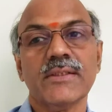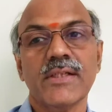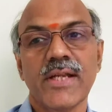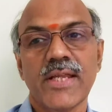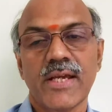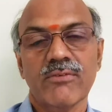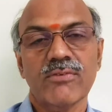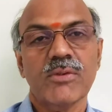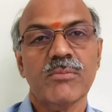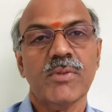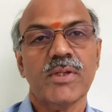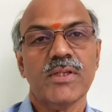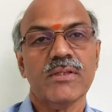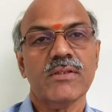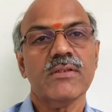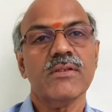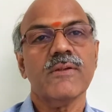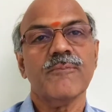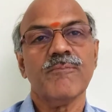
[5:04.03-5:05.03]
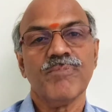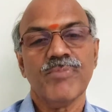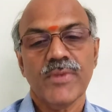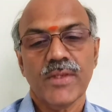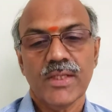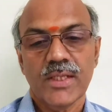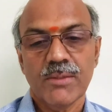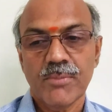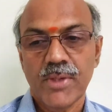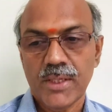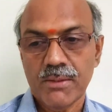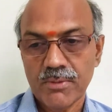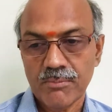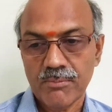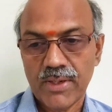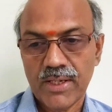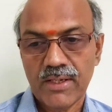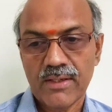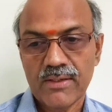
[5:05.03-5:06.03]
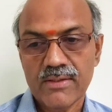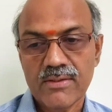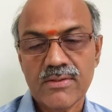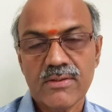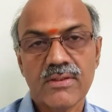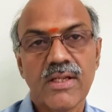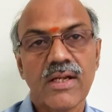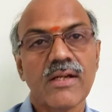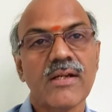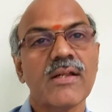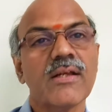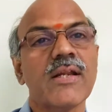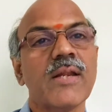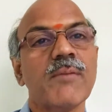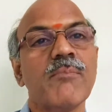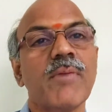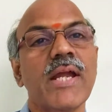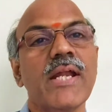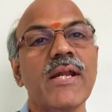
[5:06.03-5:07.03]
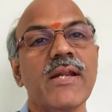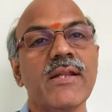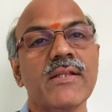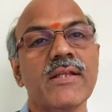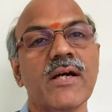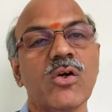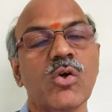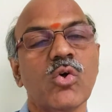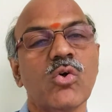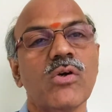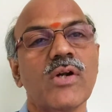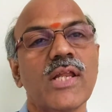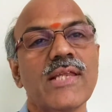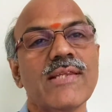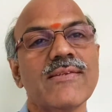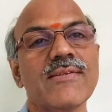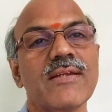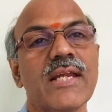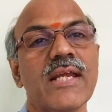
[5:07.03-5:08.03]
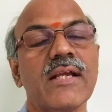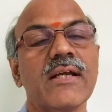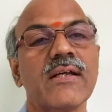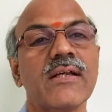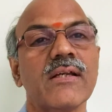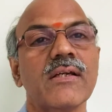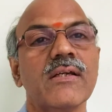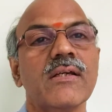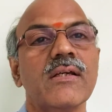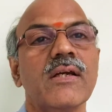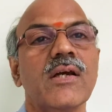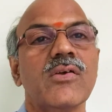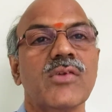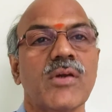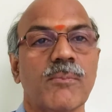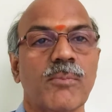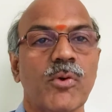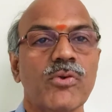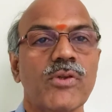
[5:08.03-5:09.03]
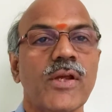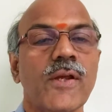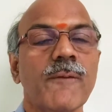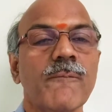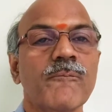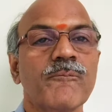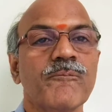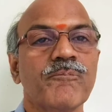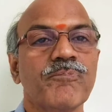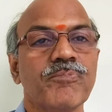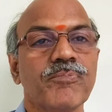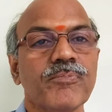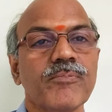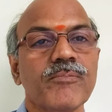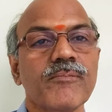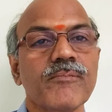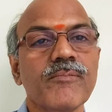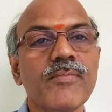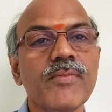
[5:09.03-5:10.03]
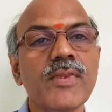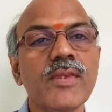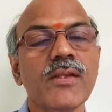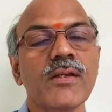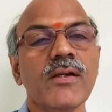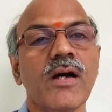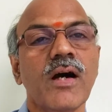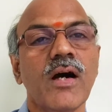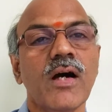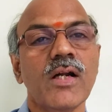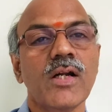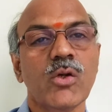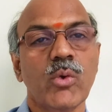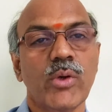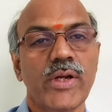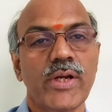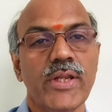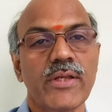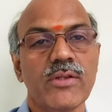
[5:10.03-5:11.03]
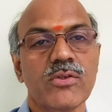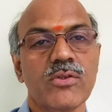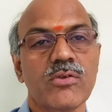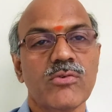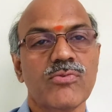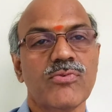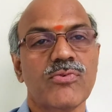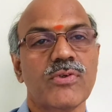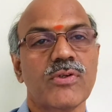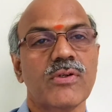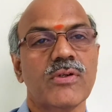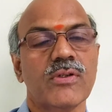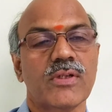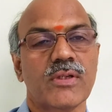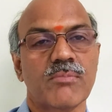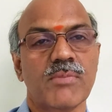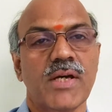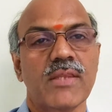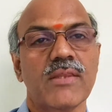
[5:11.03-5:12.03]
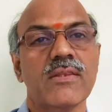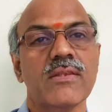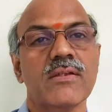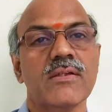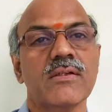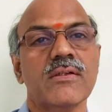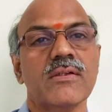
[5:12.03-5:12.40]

day of the month, the minimum balance that remained in the account is taken. Supposing on 20th of the month,